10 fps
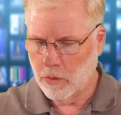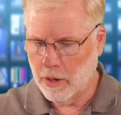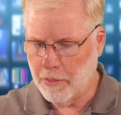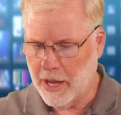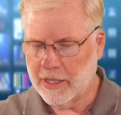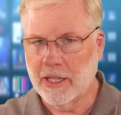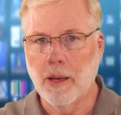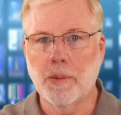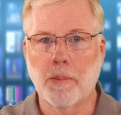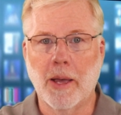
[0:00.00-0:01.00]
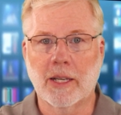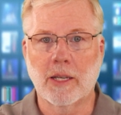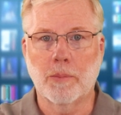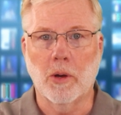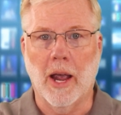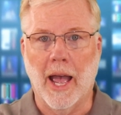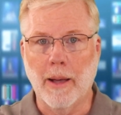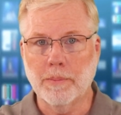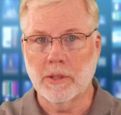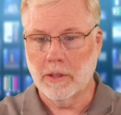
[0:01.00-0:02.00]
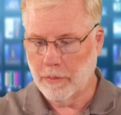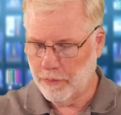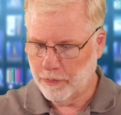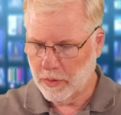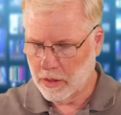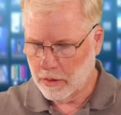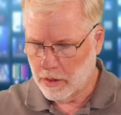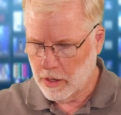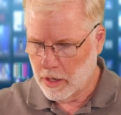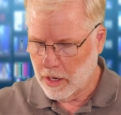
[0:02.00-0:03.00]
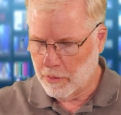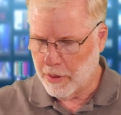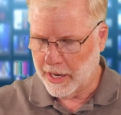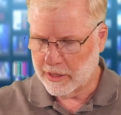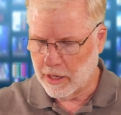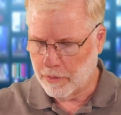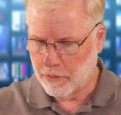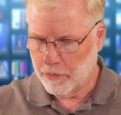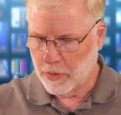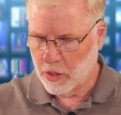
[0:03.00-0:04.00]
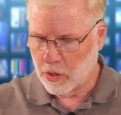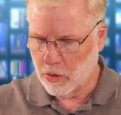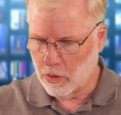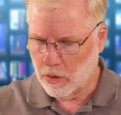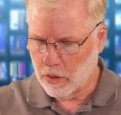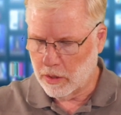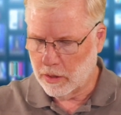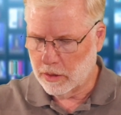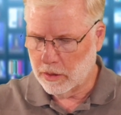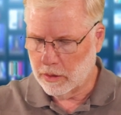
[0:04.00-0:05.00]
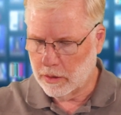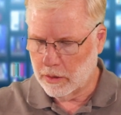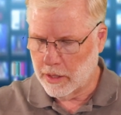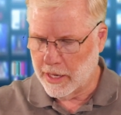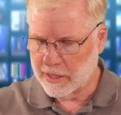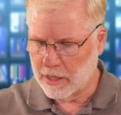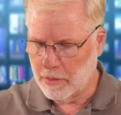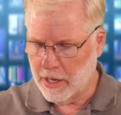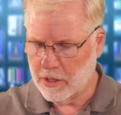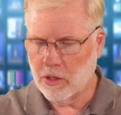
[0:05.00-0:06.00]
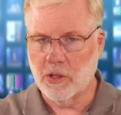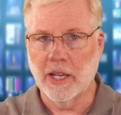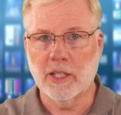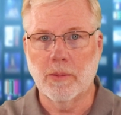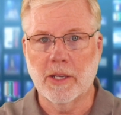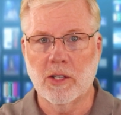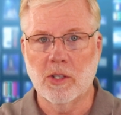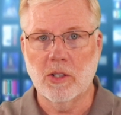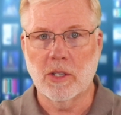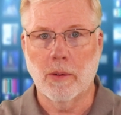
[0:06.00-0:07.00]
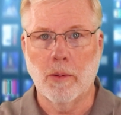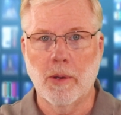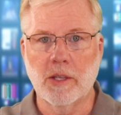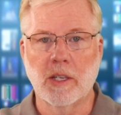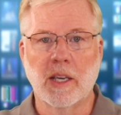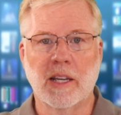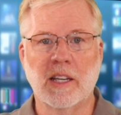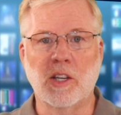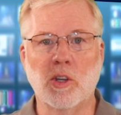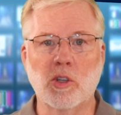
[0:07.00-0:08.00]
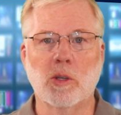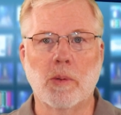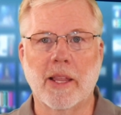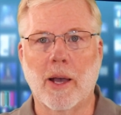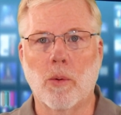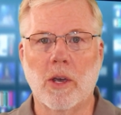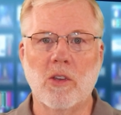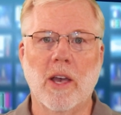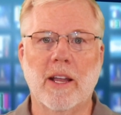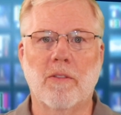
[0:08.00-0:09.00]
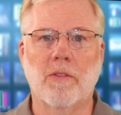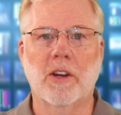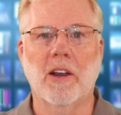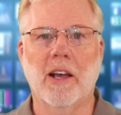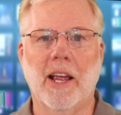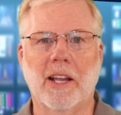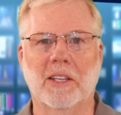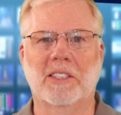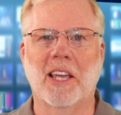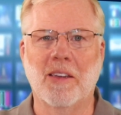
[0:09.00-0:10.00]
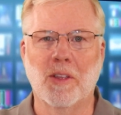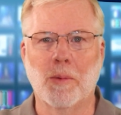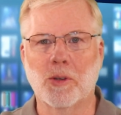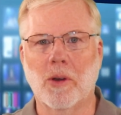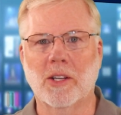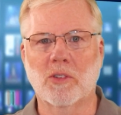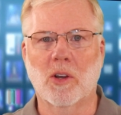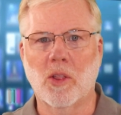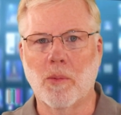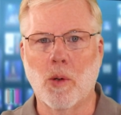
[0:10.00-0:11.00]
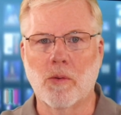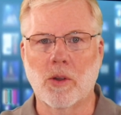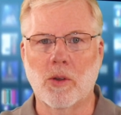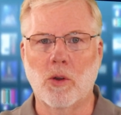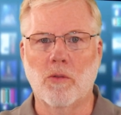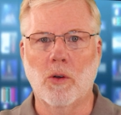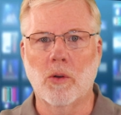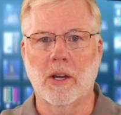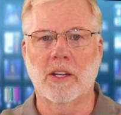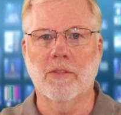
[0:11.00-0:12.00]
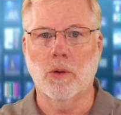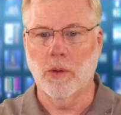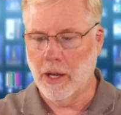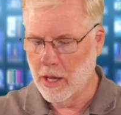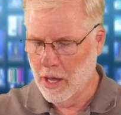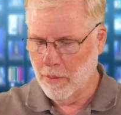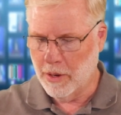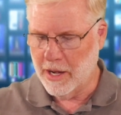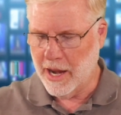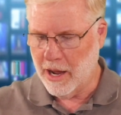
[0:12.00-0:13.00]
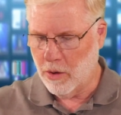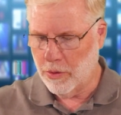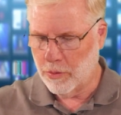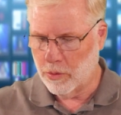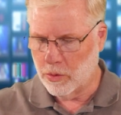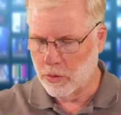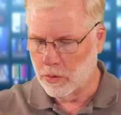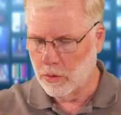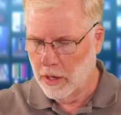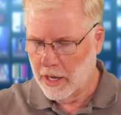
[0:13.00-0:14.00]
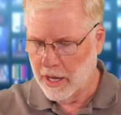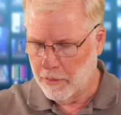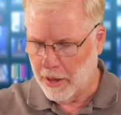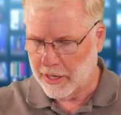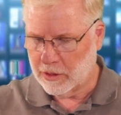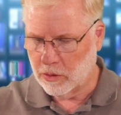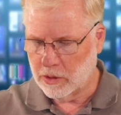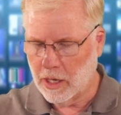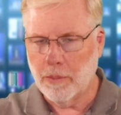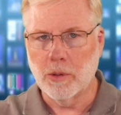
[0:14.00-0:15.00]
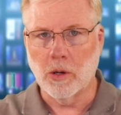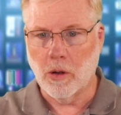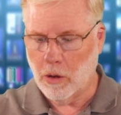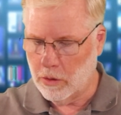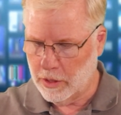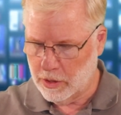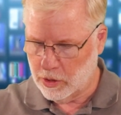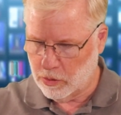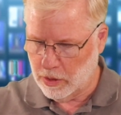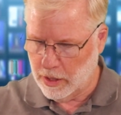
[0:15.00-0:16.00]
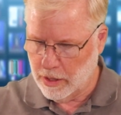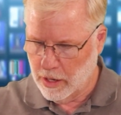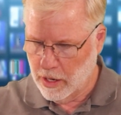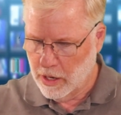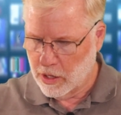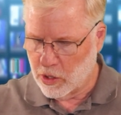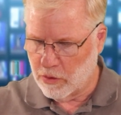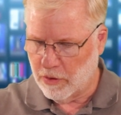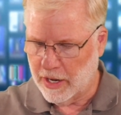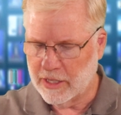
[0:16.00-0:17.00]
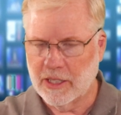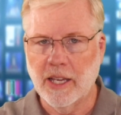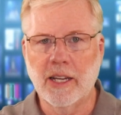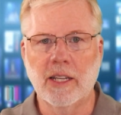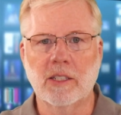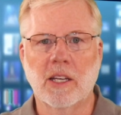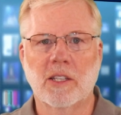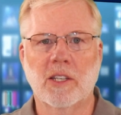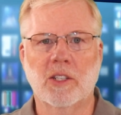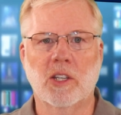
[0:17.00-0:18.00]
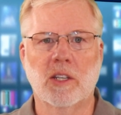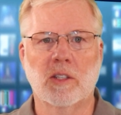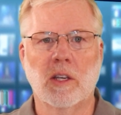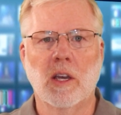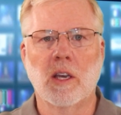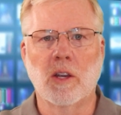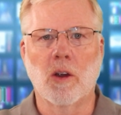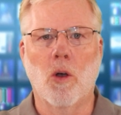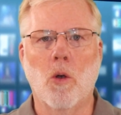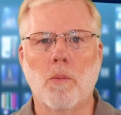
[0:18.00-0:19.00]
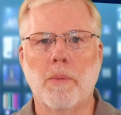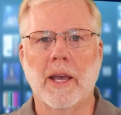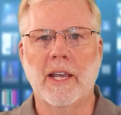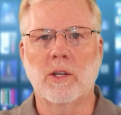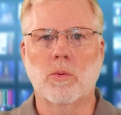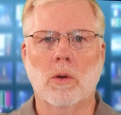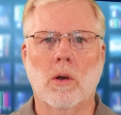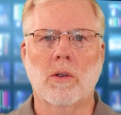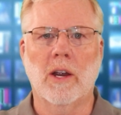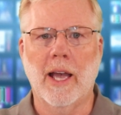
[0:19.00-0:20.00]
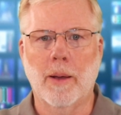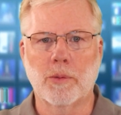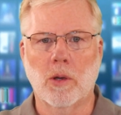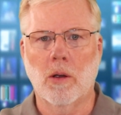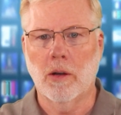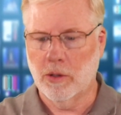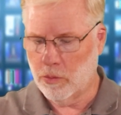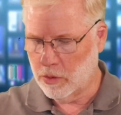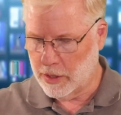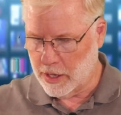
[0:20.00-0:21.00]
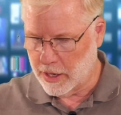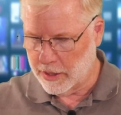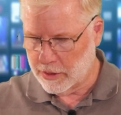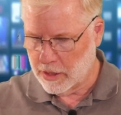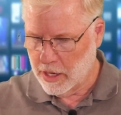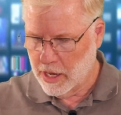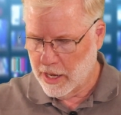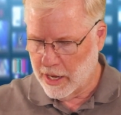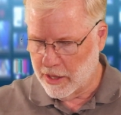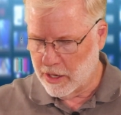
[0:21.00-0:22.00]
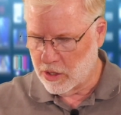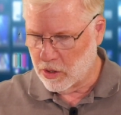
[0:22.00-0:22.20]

When it backs up your apps. It backs up your SMS, your text messages, MMS. Didn't used to be that way. You had to figure out how to save them and transfer them over to the new phone a different way. But now through Google, it backs those up. Your call history, your device settings, such as your home page where all your apps are. It's really nice. And then